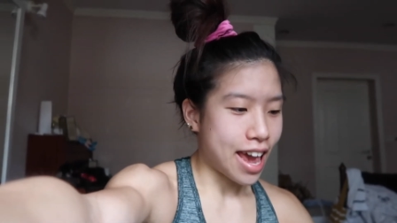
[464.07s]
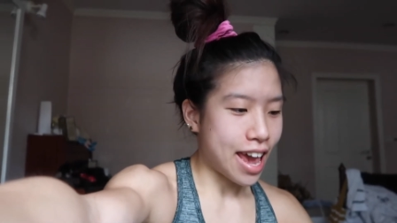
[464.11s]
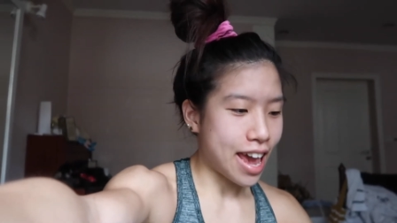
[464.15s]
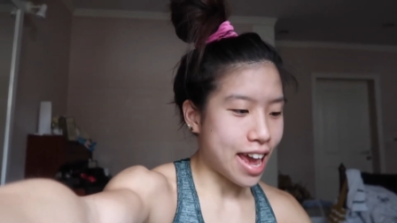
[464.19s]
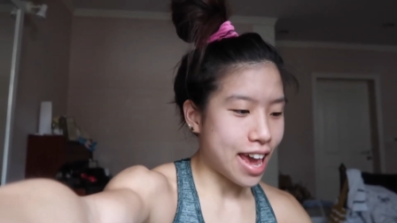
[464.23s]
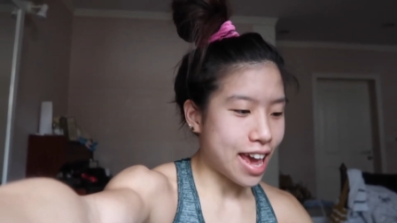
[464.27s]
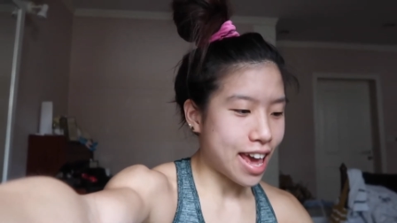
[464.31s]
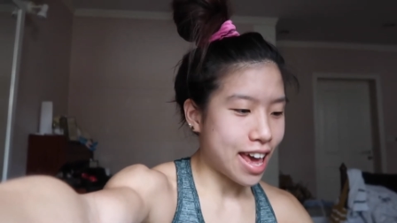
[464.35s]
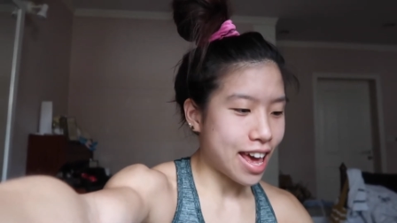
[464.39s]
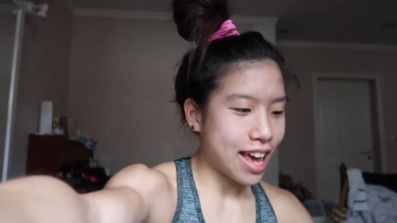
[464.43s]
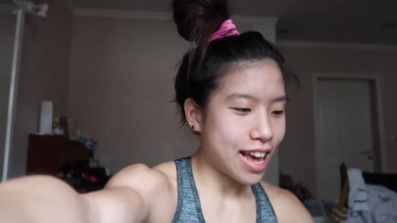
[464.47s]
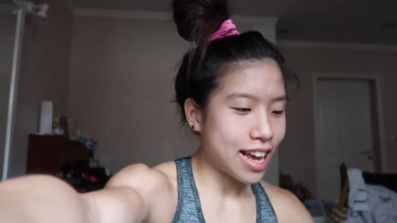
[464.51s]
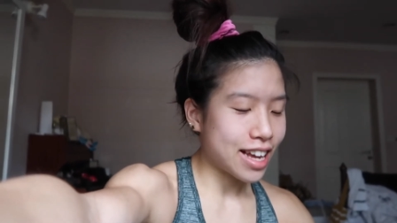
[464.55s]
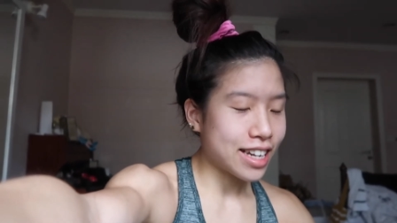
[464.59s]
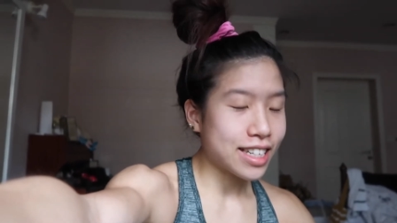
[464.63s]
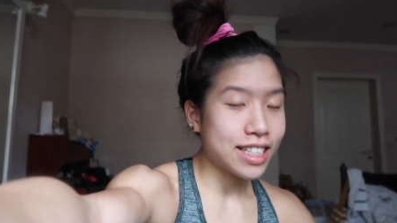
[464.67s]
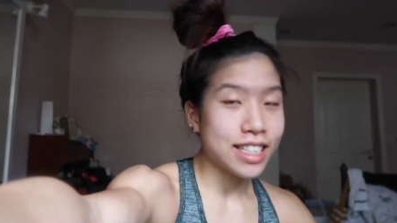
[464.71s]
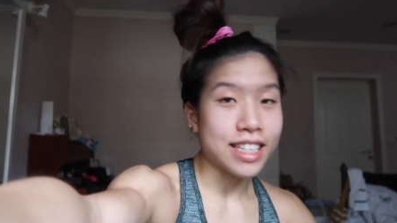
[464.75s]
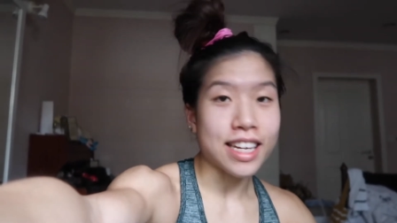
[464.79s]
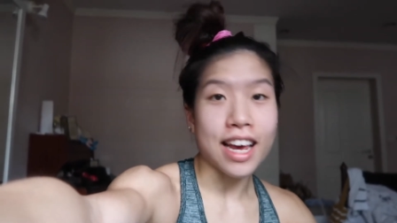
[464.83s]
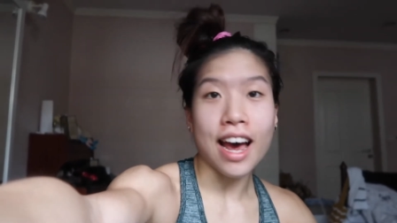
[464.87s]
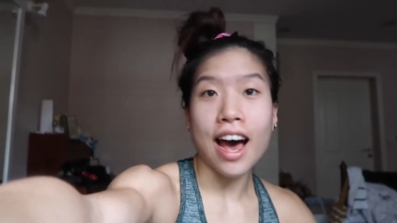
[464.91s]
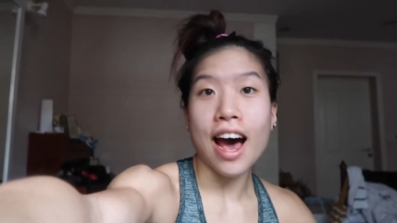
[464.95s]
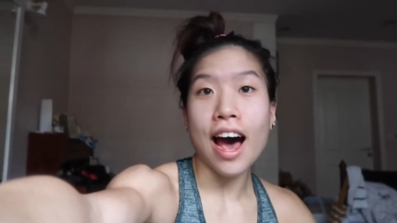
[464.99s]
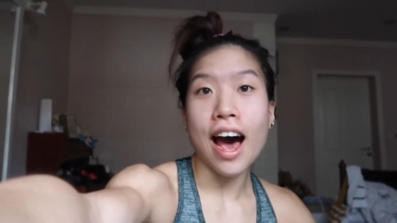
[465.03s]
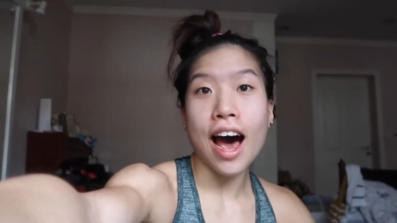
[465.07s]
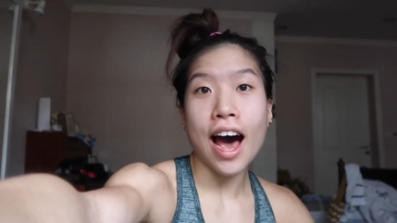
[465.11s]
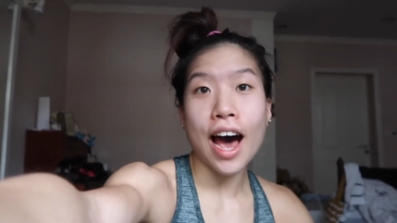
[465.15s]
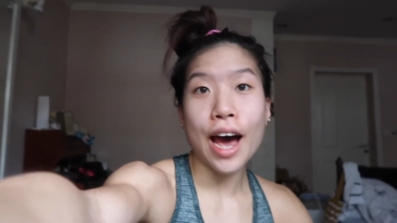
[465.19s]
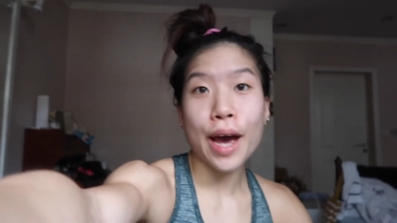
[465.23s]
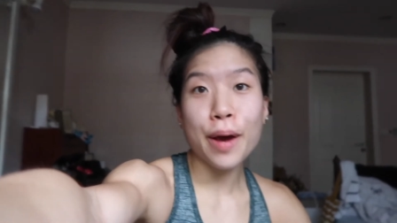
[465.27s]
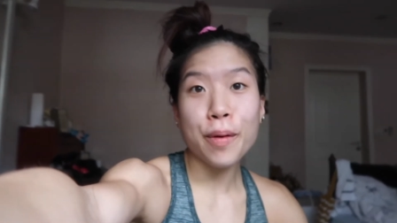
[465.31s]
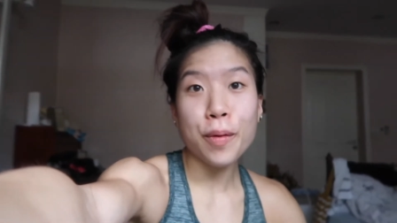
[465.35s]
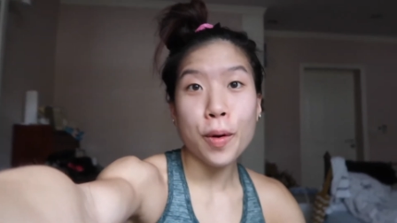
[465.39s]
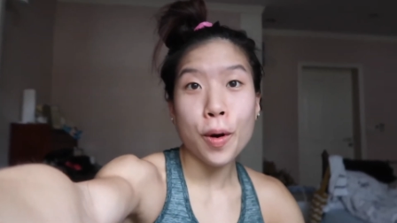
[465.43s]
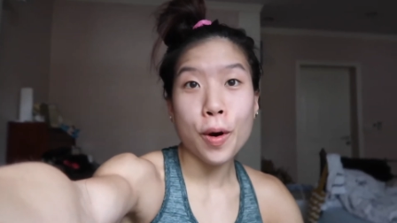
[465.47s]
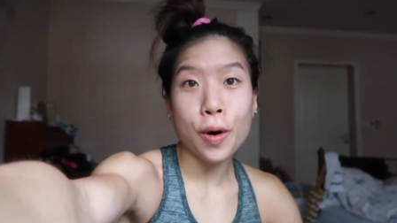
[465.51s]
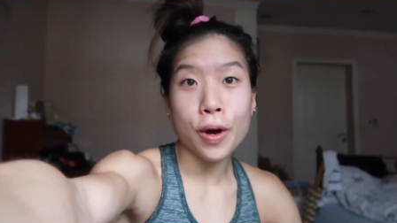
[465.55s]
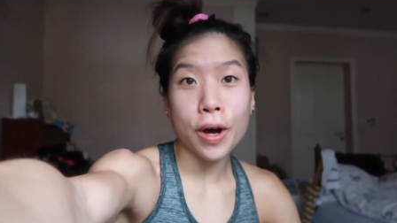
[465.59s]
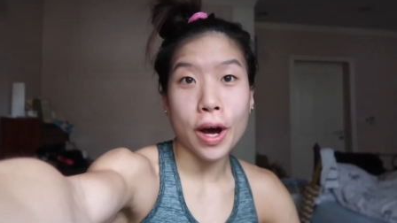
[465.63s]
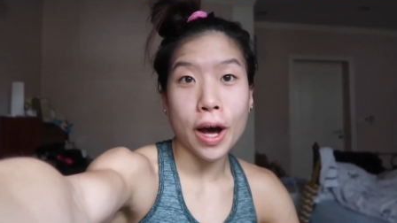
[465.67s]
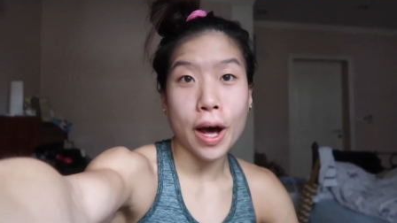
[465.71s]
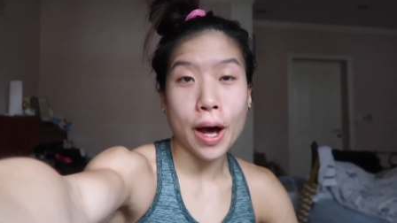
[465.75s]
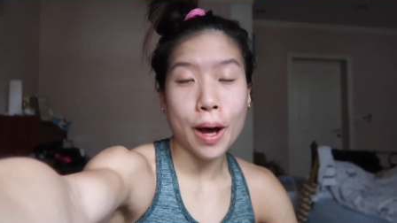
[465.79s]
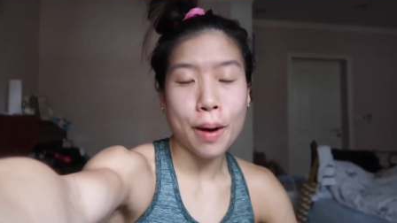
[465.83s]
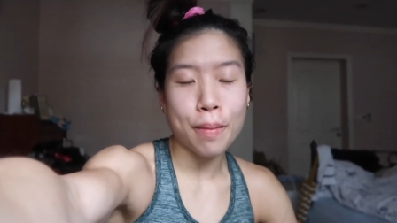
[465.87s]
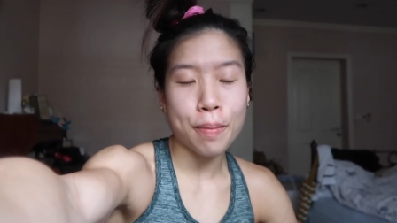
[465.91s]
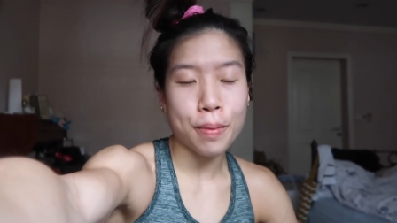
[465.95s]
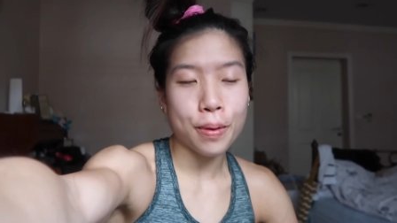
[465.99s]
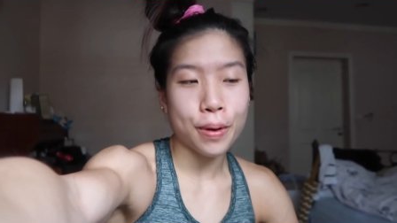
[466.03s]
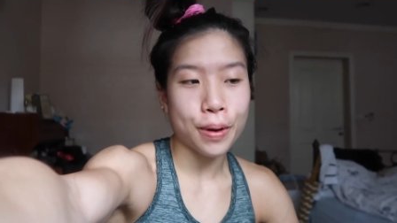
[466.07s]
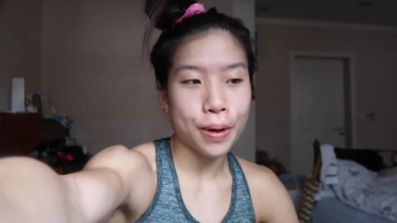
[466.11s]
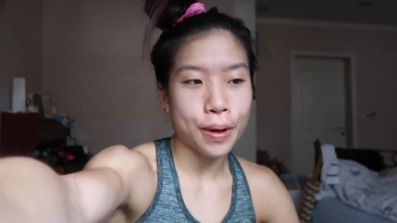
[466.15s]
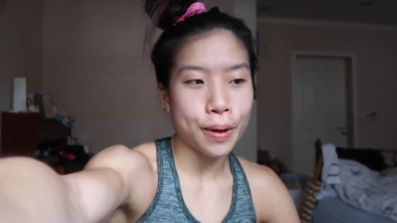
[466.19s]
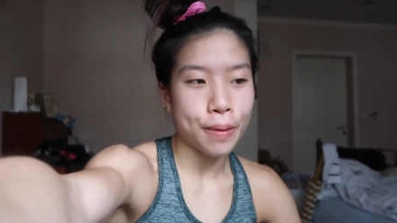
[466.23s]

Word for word: And I woke up